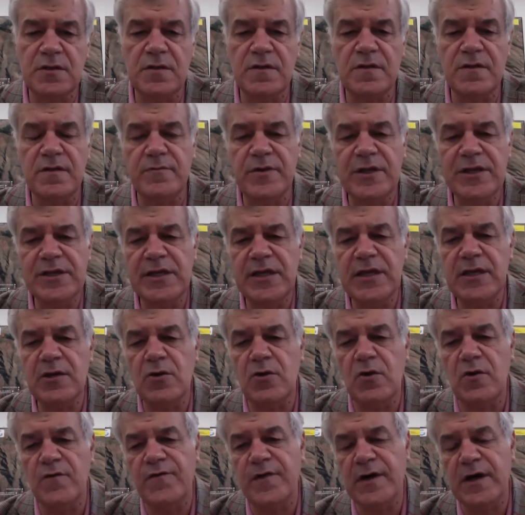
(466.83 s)
the building
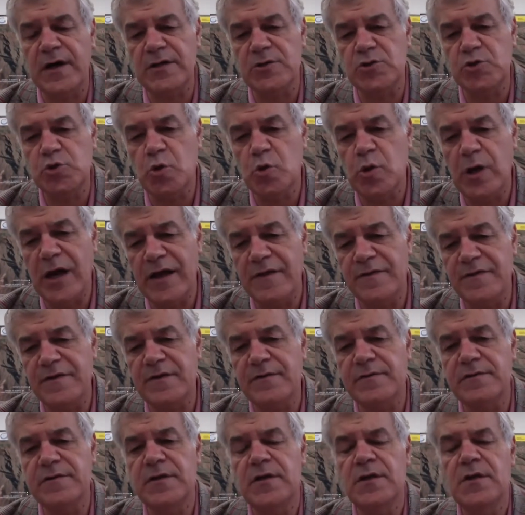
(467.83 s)
of a
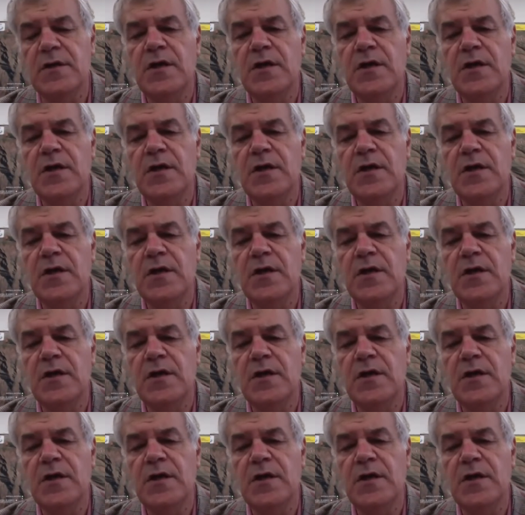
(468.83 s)
200